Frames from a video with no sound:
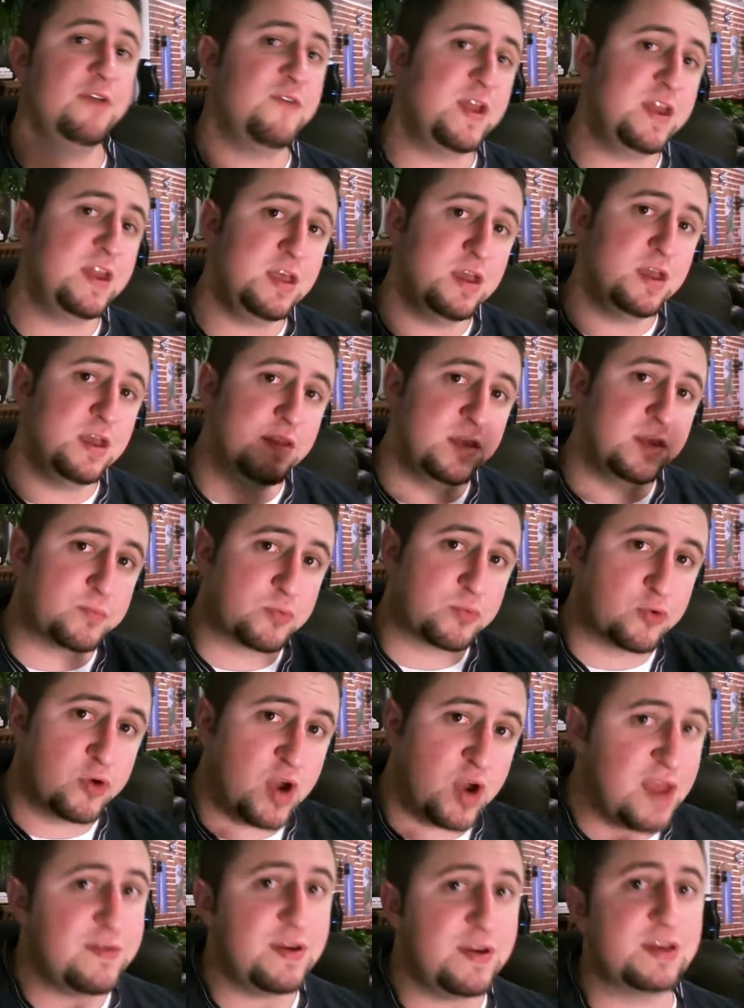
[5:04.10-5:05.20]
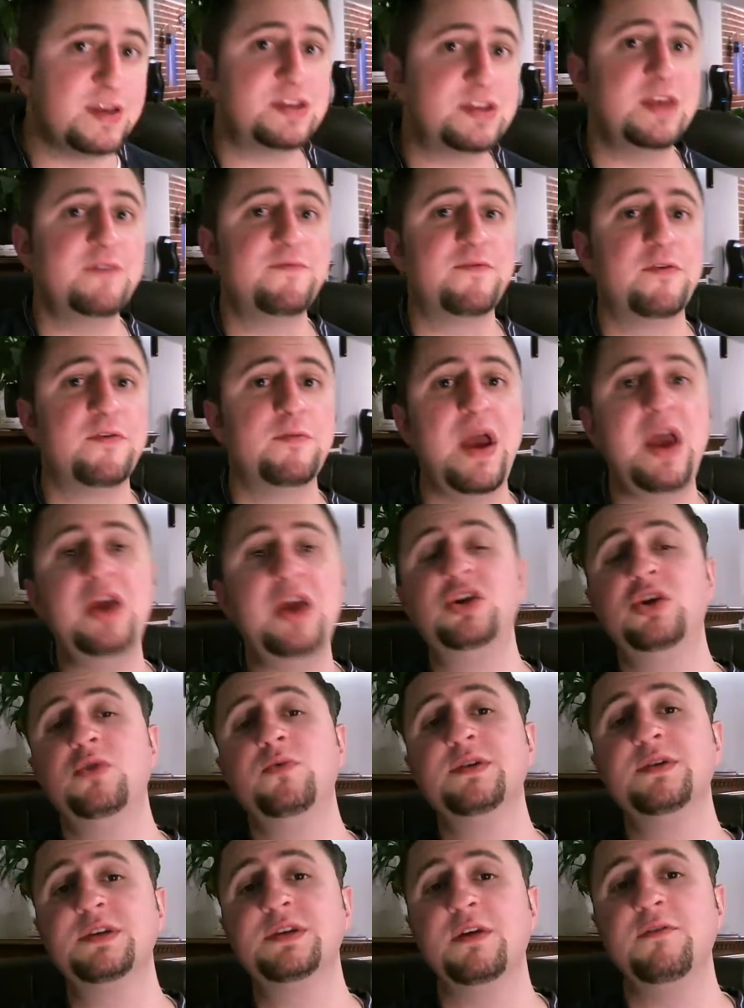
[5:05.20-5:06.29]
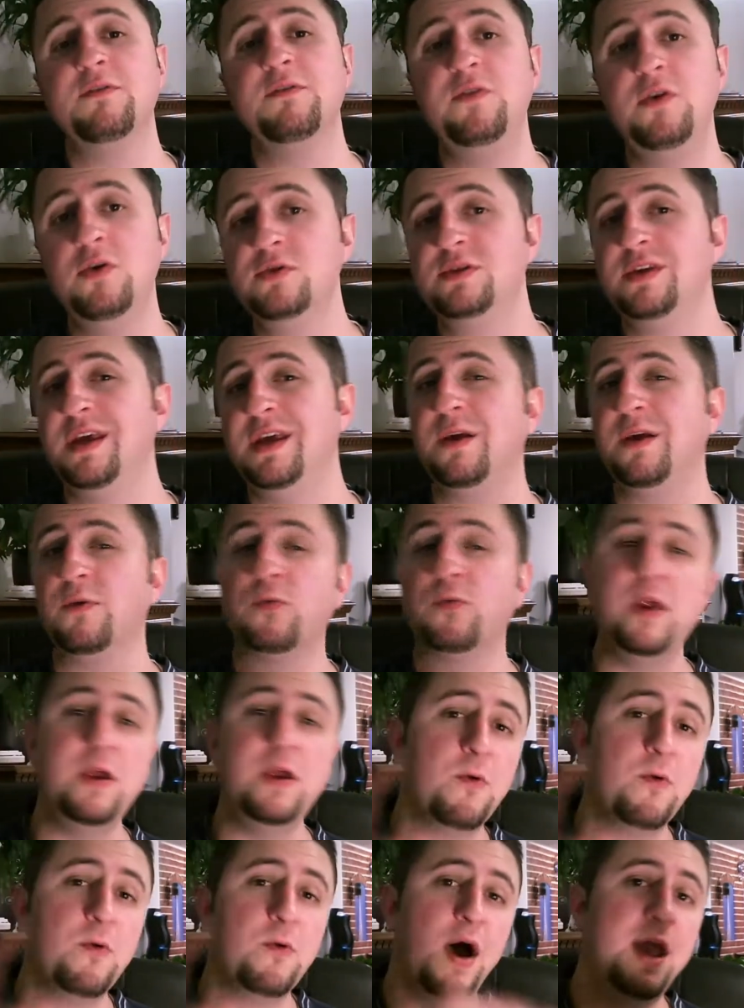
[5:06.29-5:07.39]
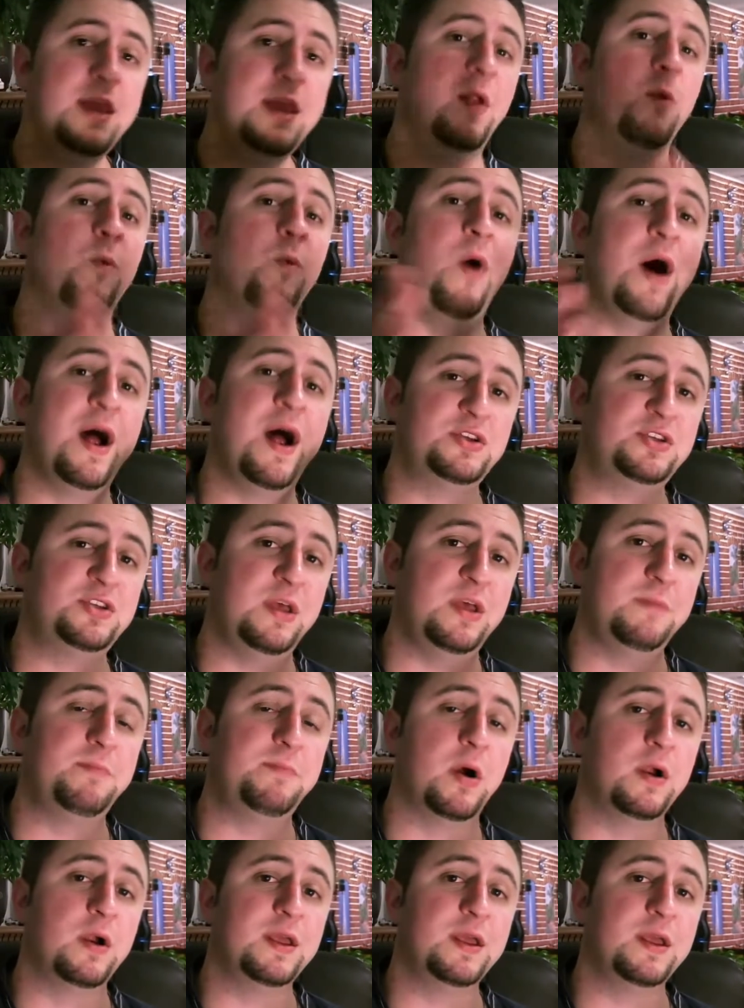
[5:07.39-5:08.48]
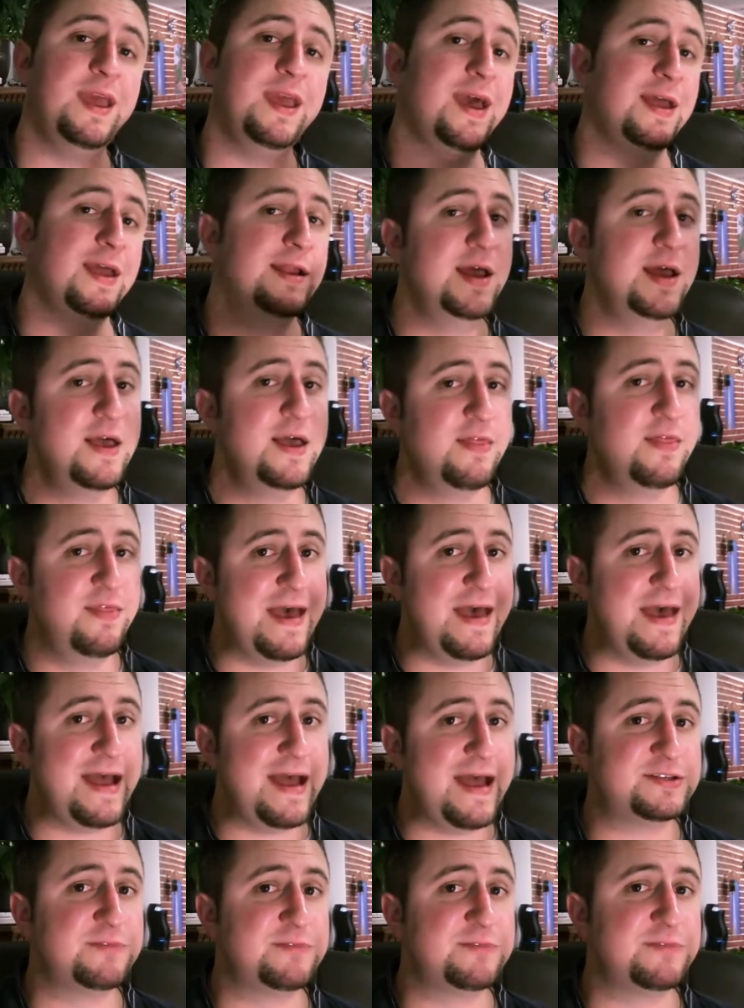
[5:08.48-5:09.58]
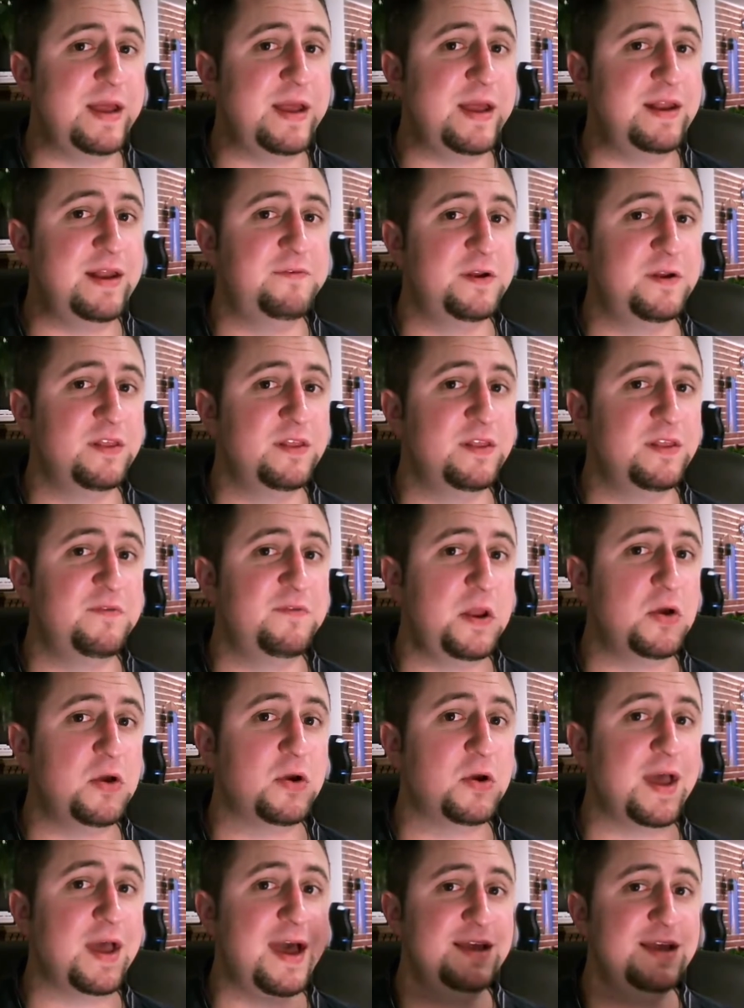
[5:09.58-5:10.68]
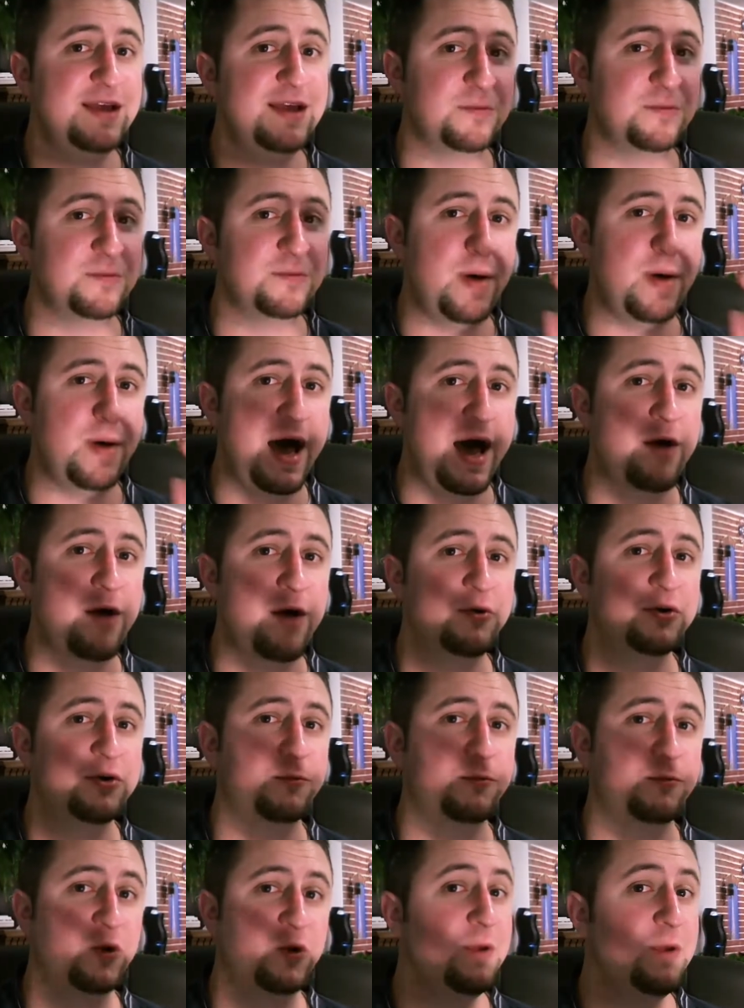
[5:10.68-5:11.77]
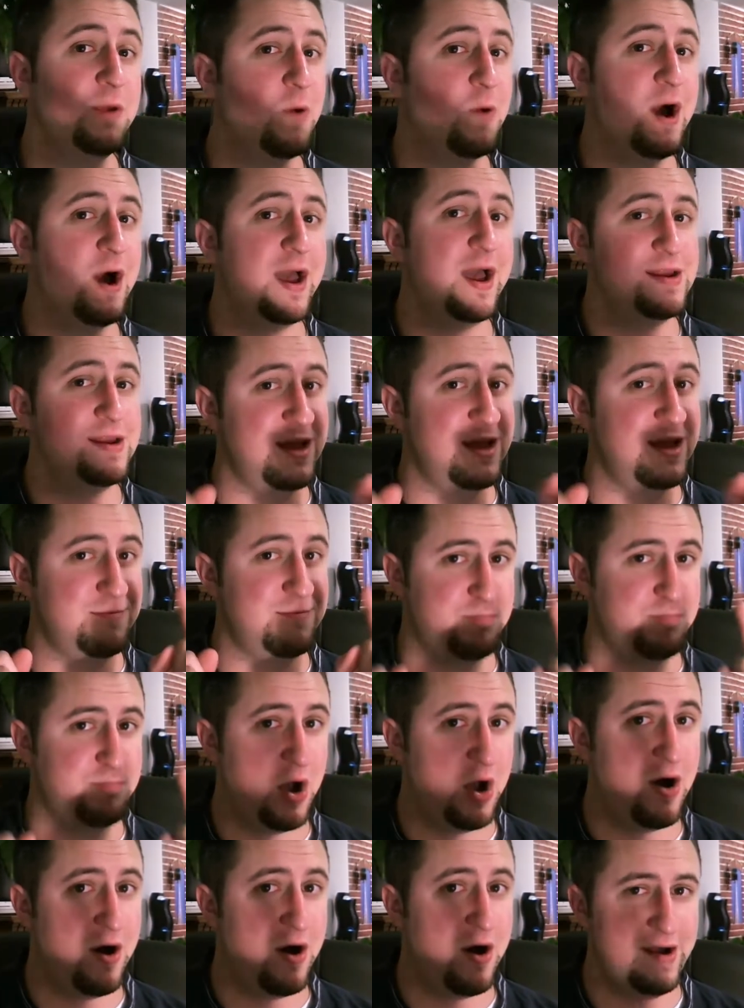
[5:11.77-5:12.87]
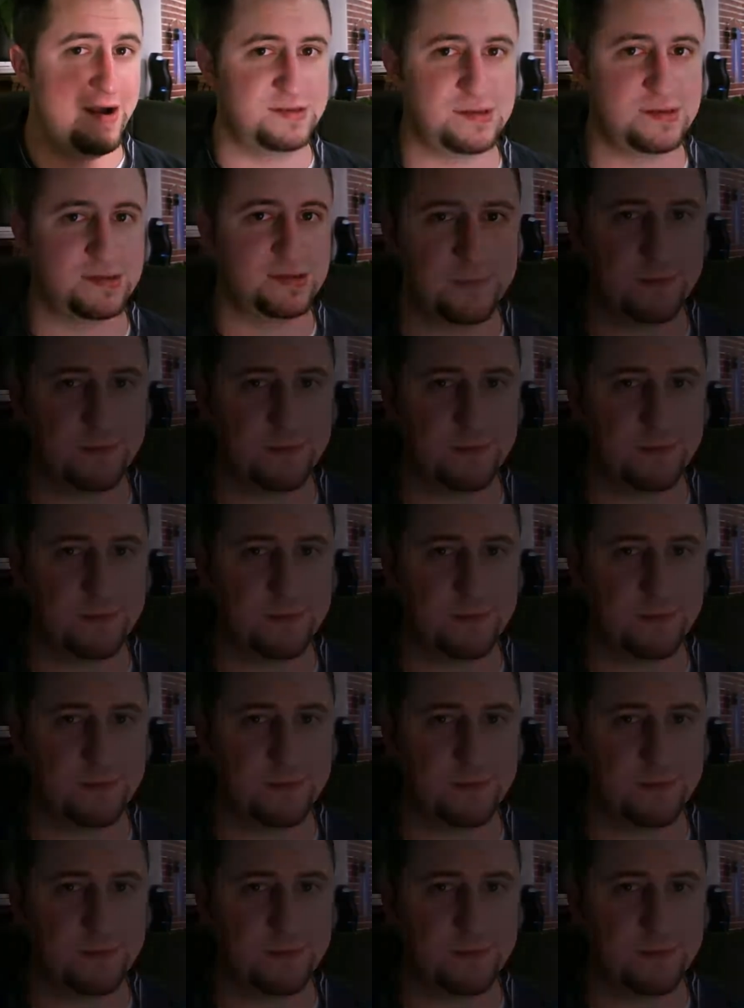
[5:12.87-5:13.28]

any of the previous information was confusing, rewind and watch that part again. That's the benefit of the video, guys, the power to rewind and pause.